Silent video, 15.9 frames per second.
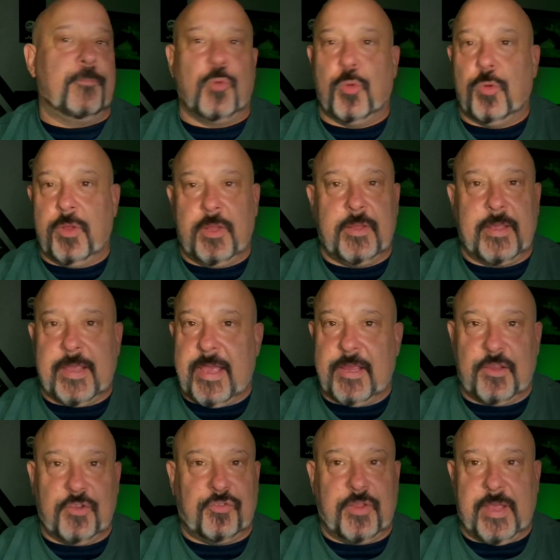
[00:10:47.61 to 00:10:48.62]
Or I
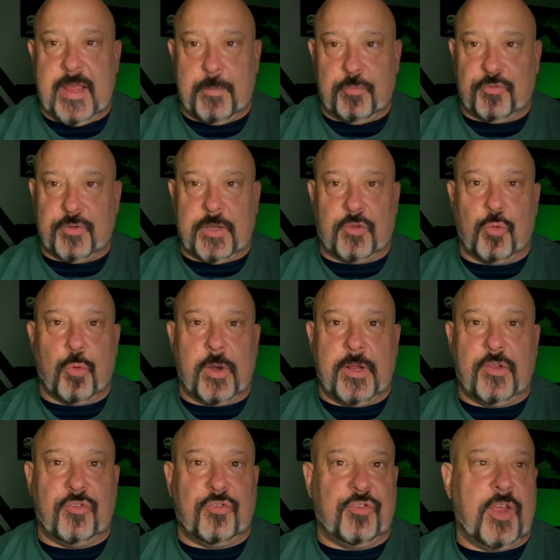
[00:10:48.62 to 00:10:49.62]
guess the game was like
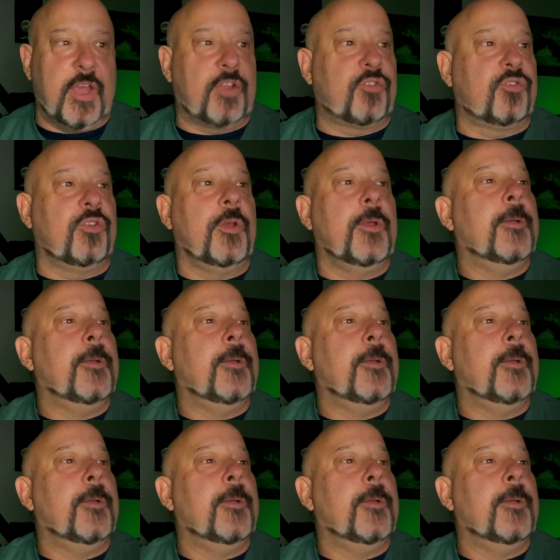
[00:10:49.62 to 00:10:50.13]
20-6.